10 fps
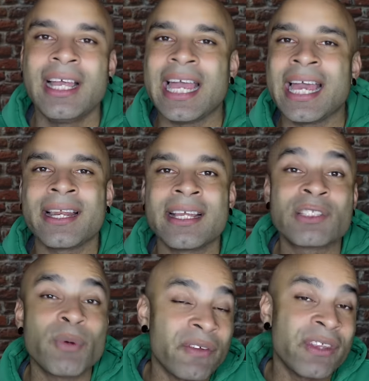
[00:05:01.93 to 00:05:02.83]
And
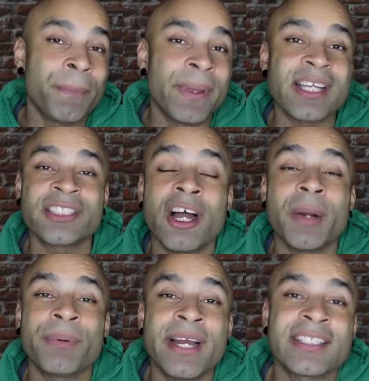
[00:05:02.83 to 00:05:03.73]
it's one of the biggest
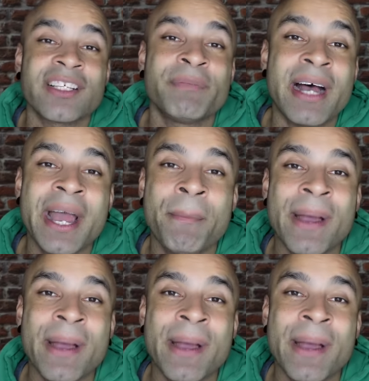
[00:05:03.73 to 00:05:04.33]
heartbreaks of my